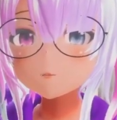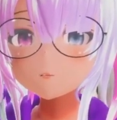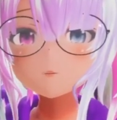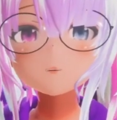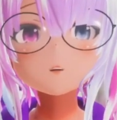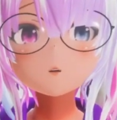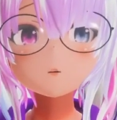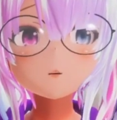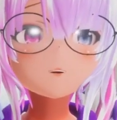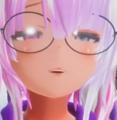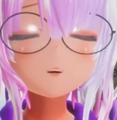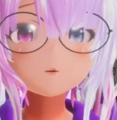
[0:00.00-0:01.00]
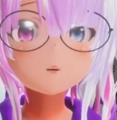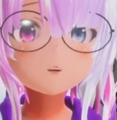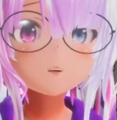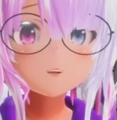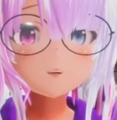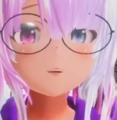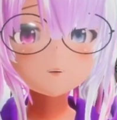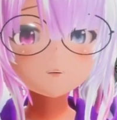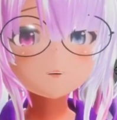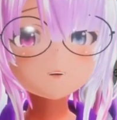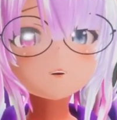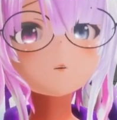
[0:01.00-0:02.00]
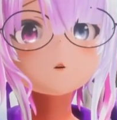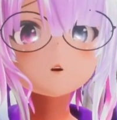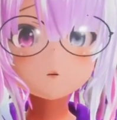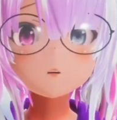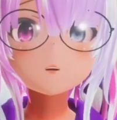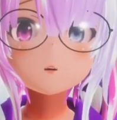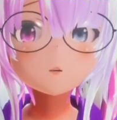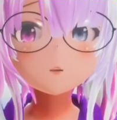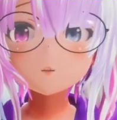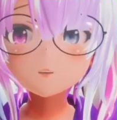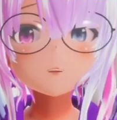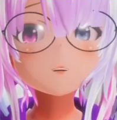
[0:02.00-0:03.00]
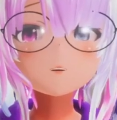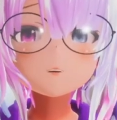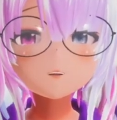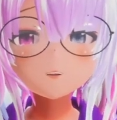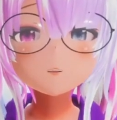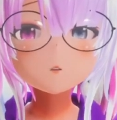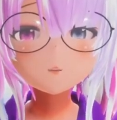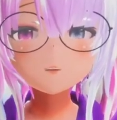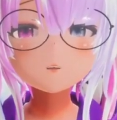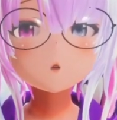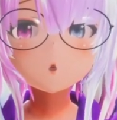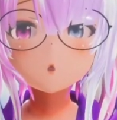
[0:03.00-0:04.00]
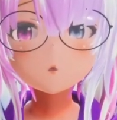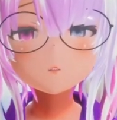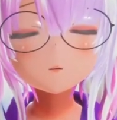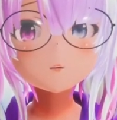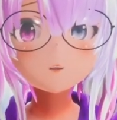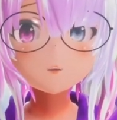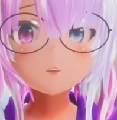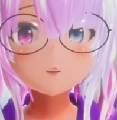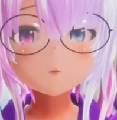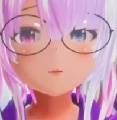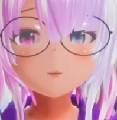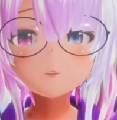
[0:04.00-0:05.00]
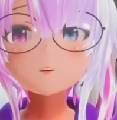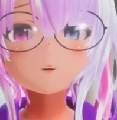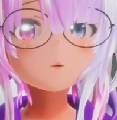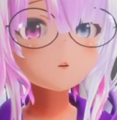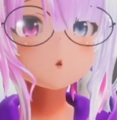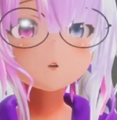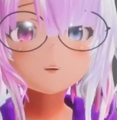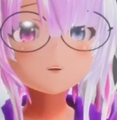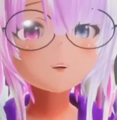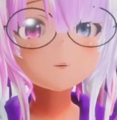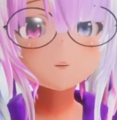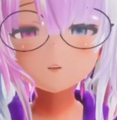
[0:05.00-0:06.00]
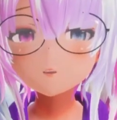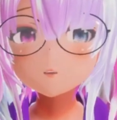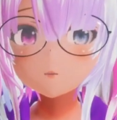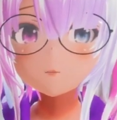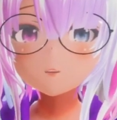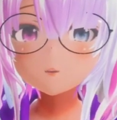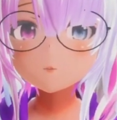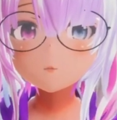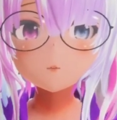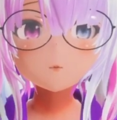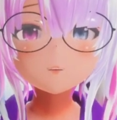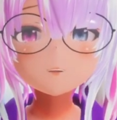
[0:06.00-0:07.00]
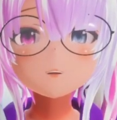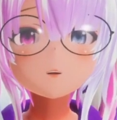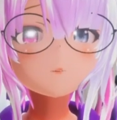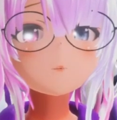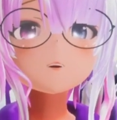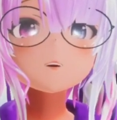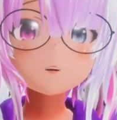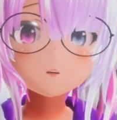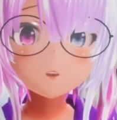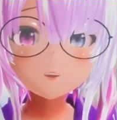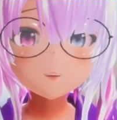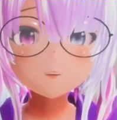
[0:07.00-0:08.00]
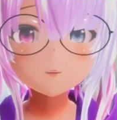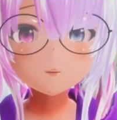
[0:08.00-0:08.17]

you've been seeing me just selecting things by material and just deleting those as a whole, just because um, the way this avatar, um, this one was set up, it makes it a lot easier.